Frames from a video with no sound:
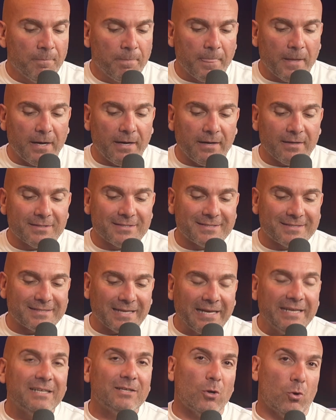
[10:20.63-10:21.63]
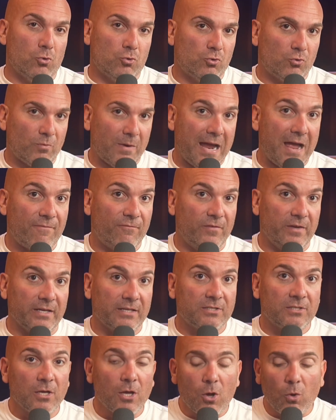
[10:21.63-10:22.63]

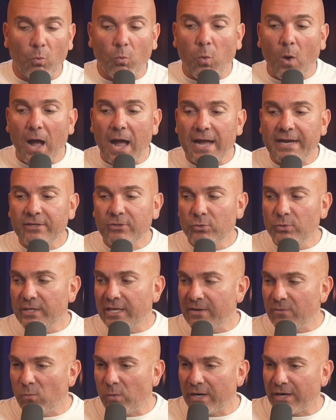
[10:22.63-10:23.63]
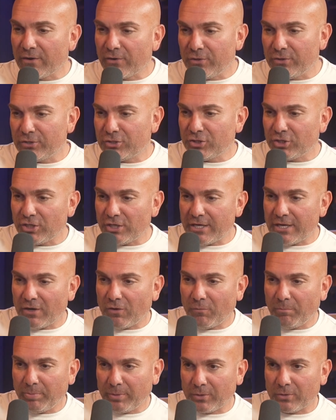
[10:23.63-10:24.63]
psychographics? Why do they wear the
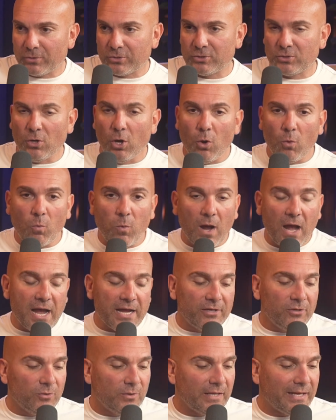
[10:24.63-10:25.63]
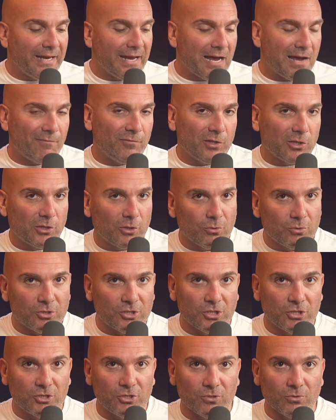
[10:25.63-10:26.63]
Chanel purse? Why do they have the
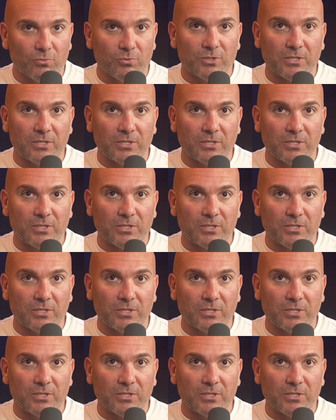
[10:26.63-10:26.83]
Gucci shoes